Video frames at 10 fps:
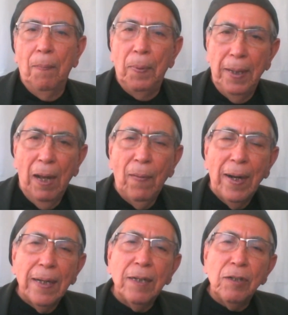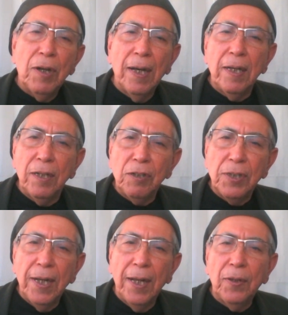But now I
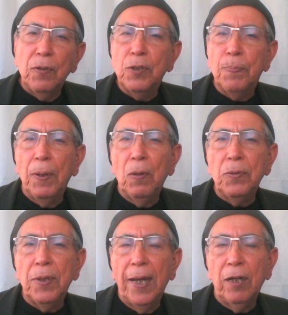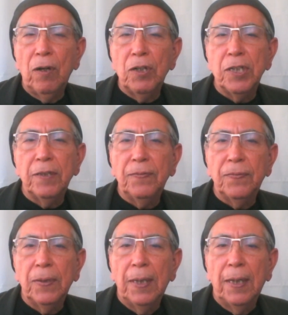understand through Spinoza and
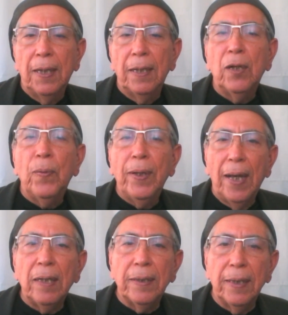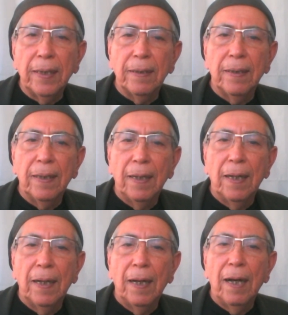Gurdjieff the reality
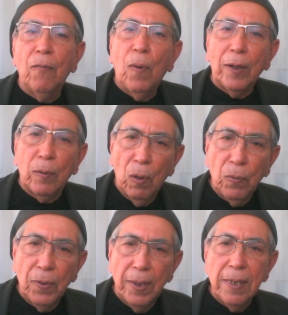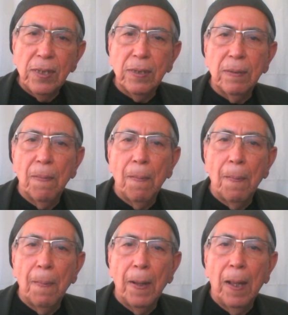of what growth is
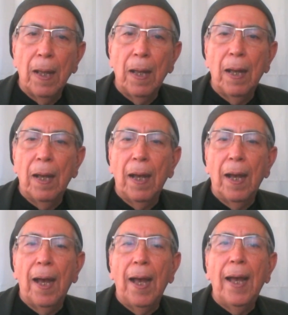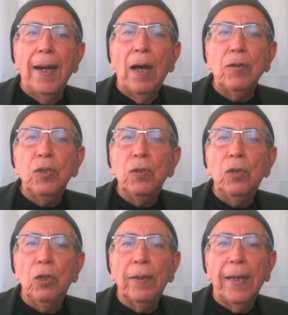and how to
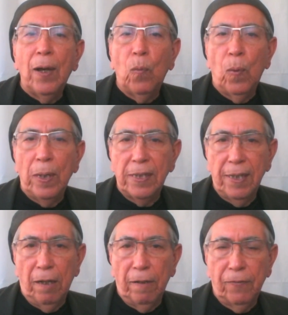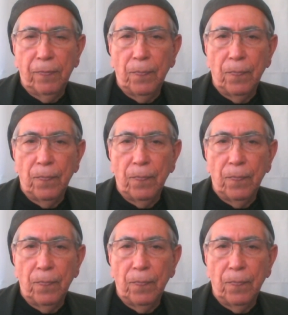look at oneself.